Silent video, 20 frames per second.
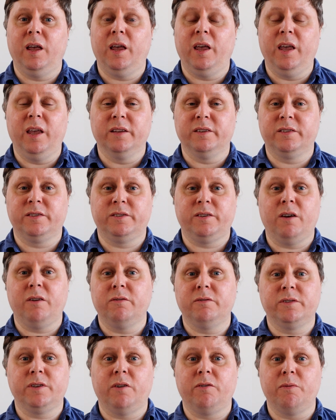It's so
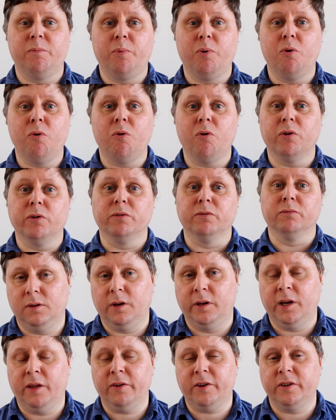important.
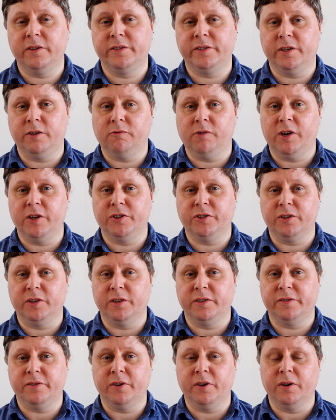Another consideration
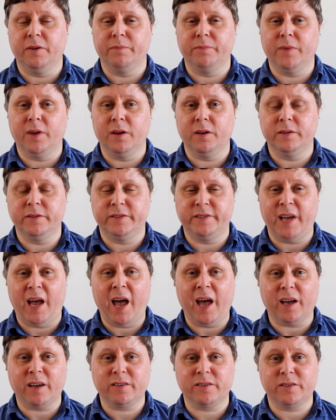is that
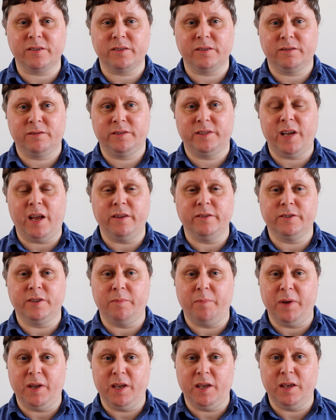DACs tend to
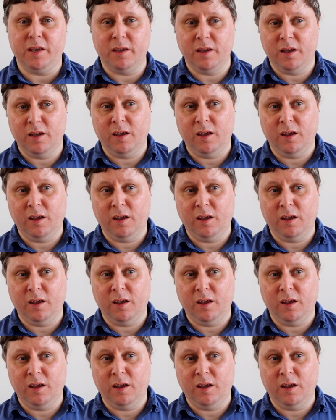be